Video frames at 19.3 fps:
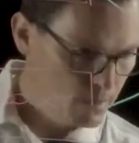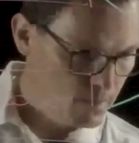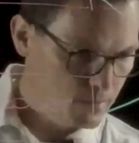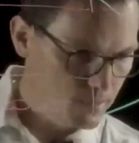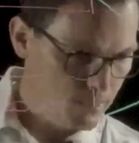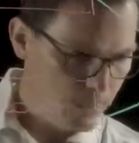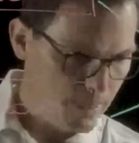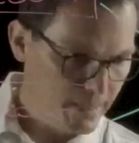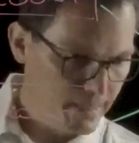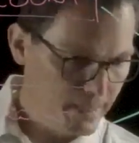
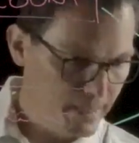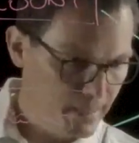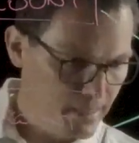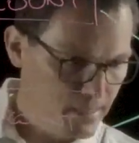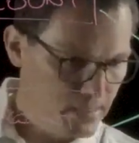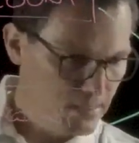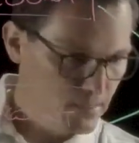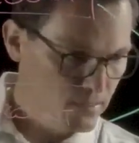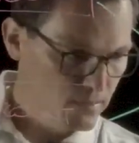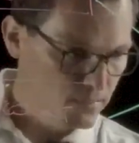The
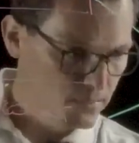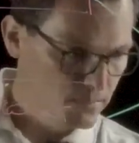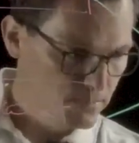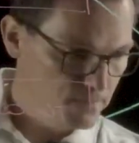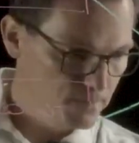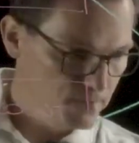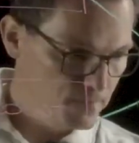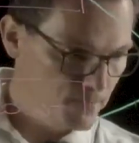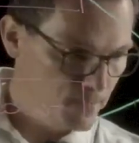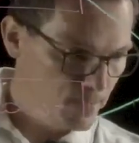IAS
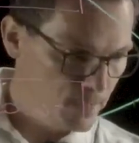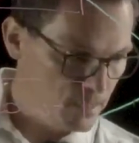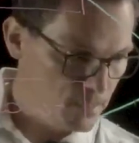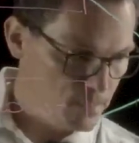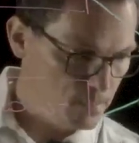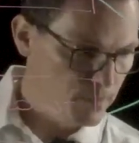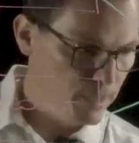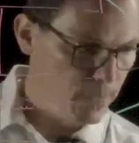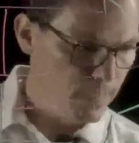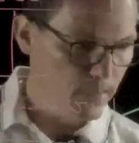
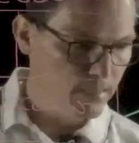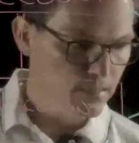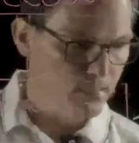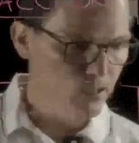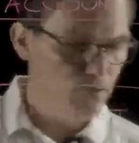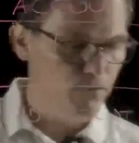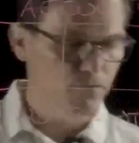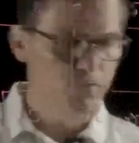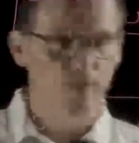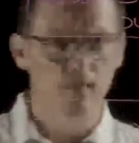is part
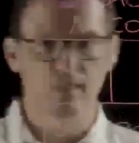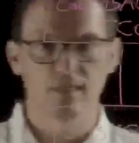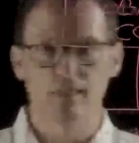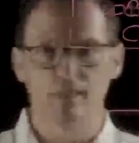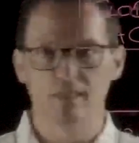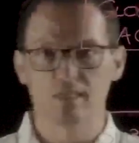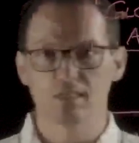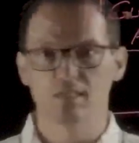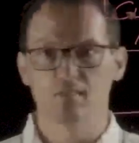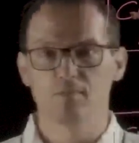of the
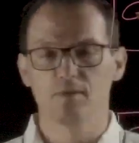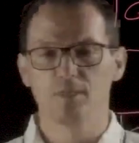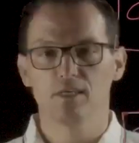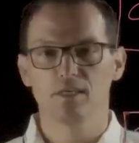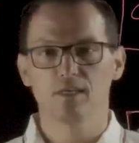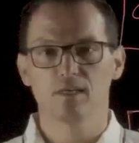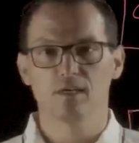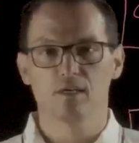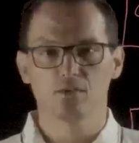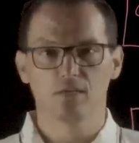SAP
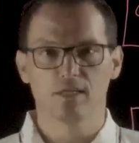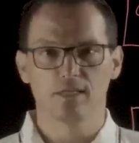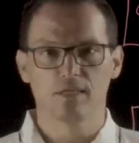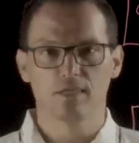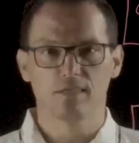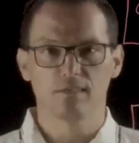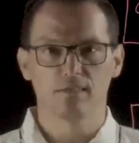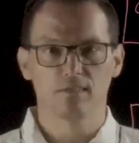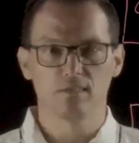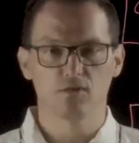Cloud
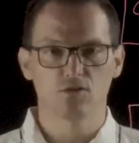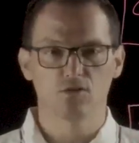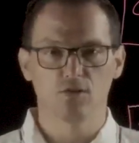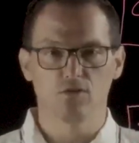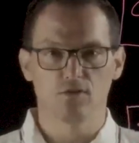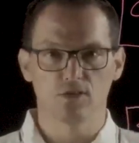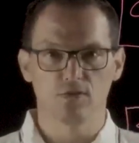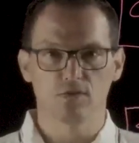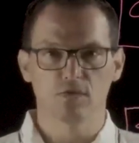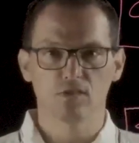Identity
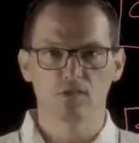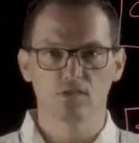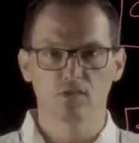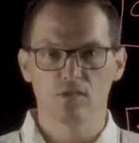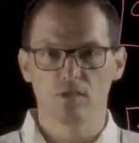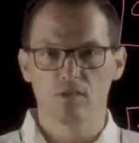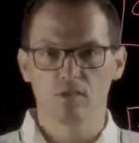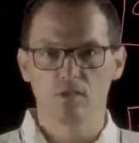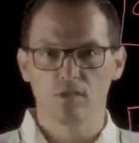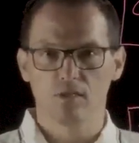Services.
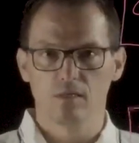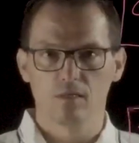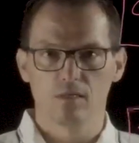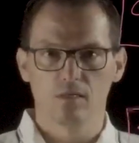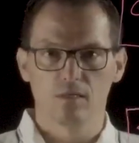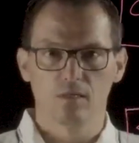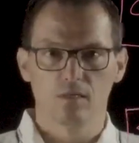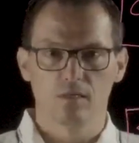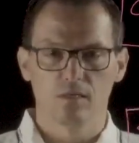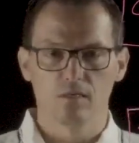
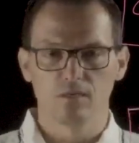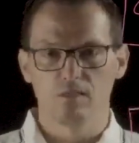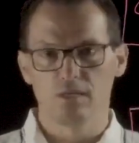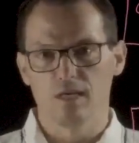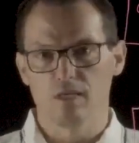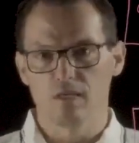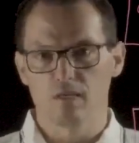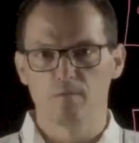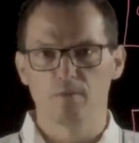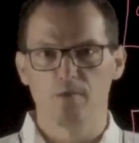The
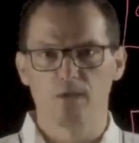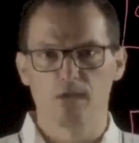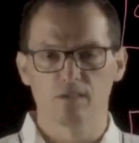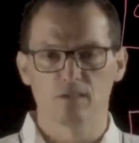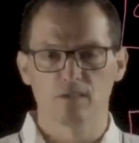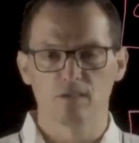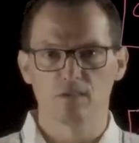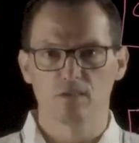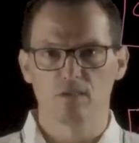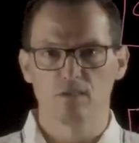other part
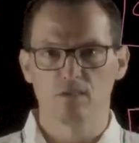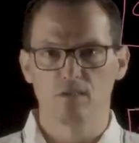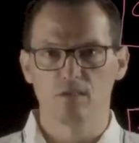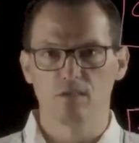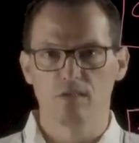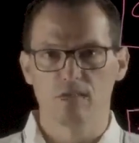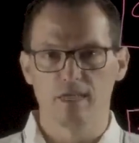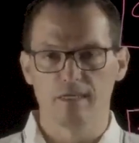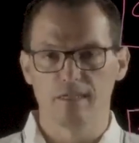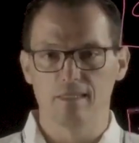is
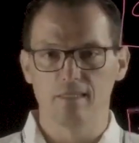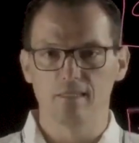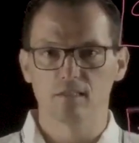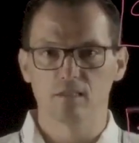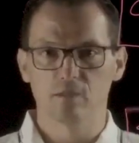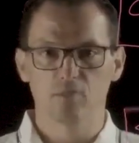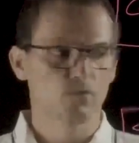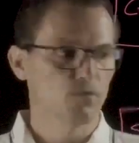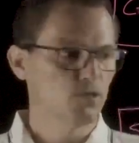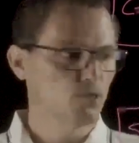the
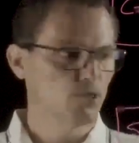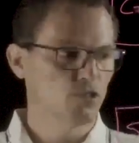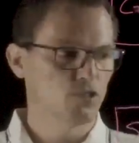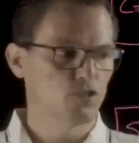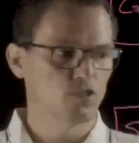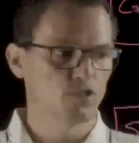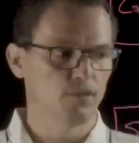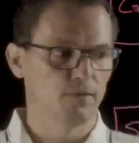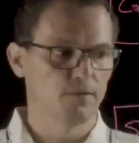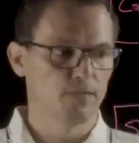Identity Provisioning
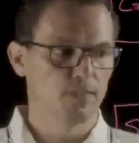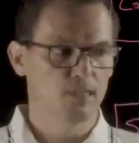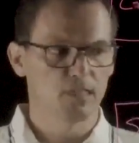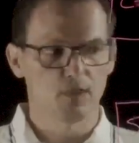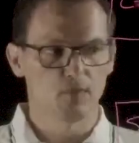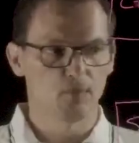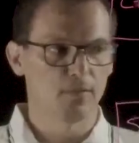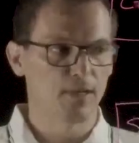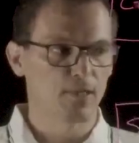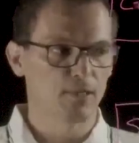Service
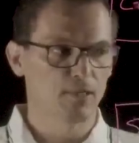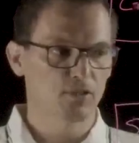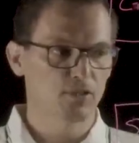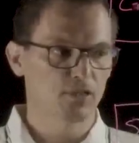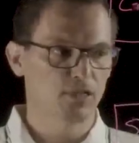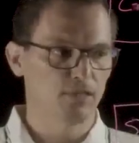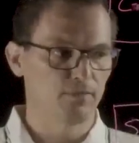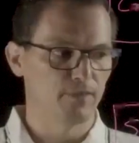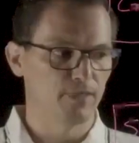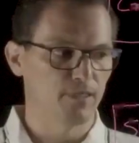that we will not
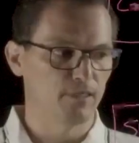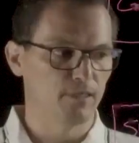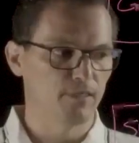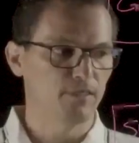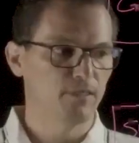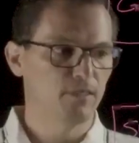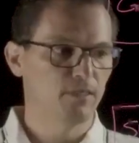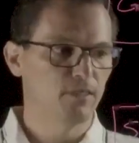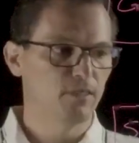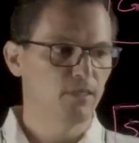cover
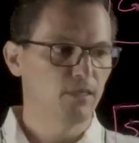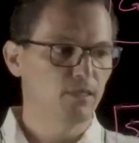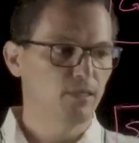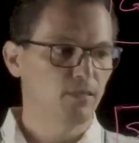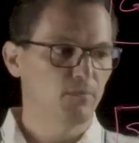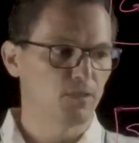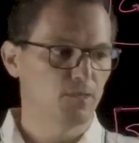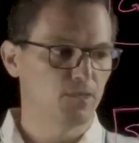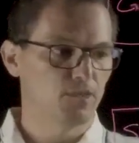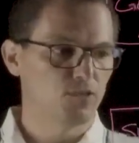here,
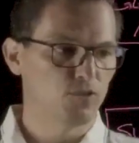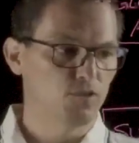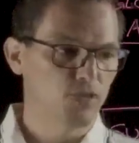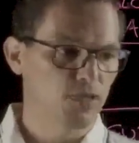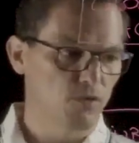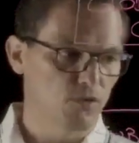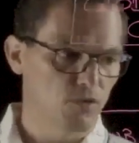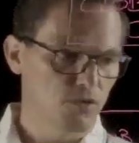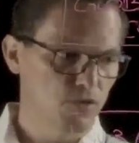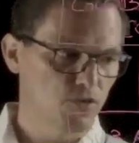but you can
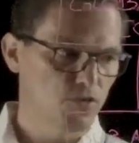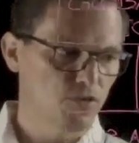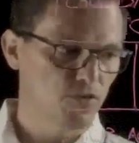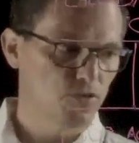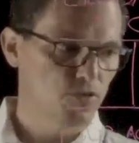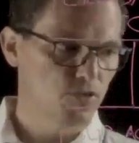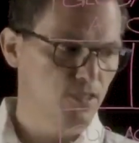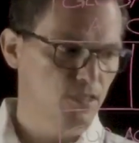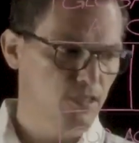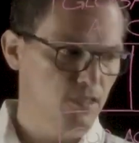also
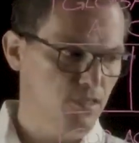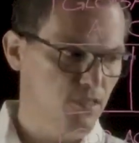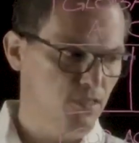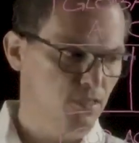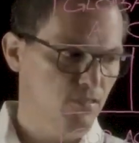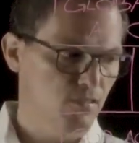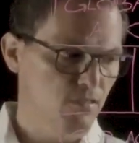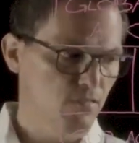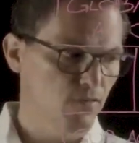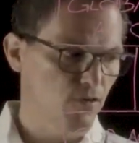use this
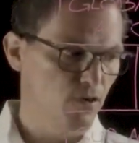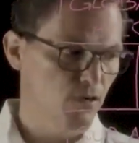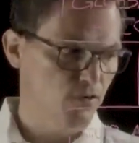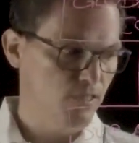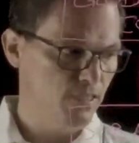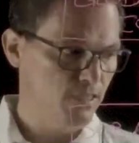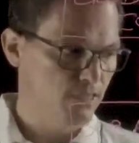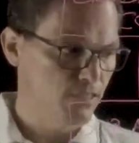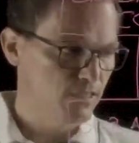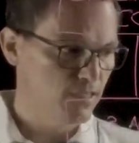for
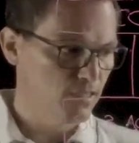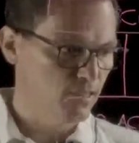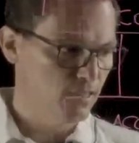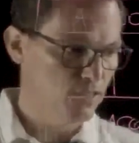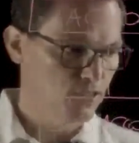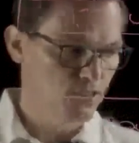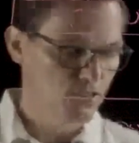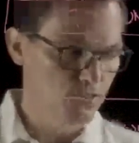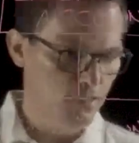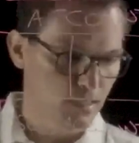
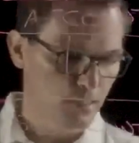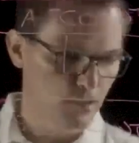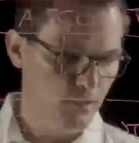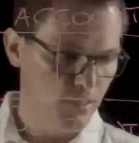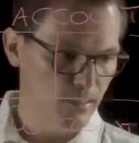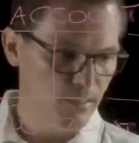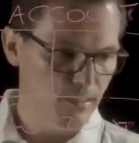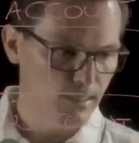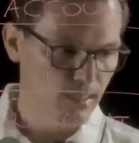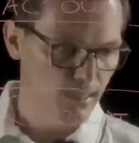
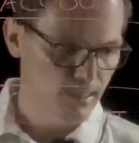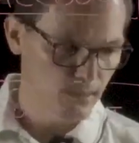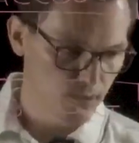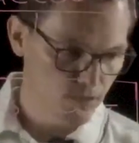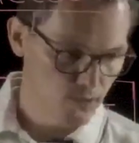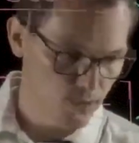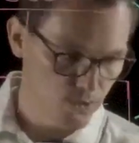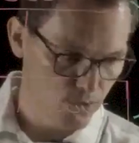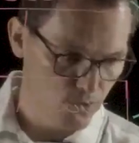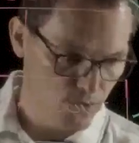authenticating
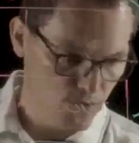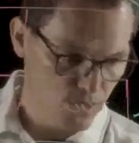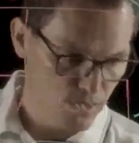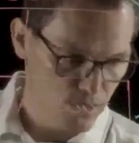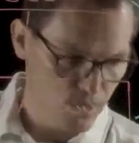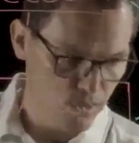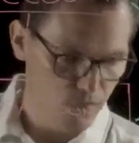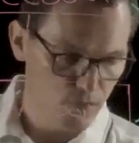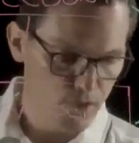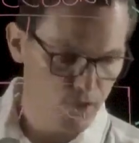your users
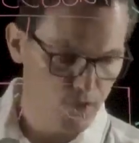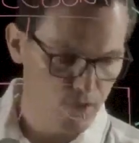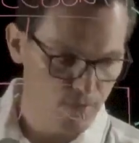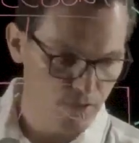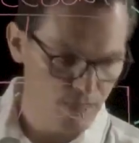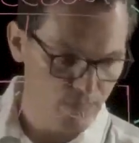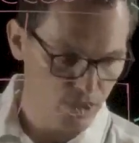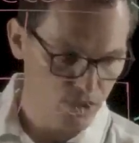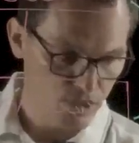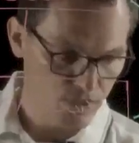and for user
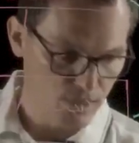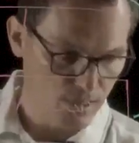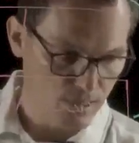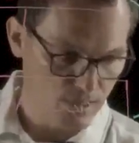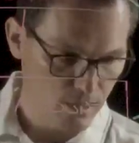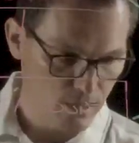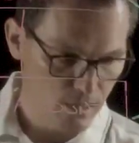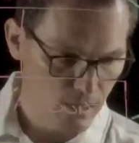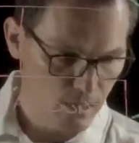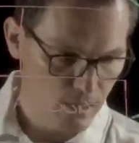management.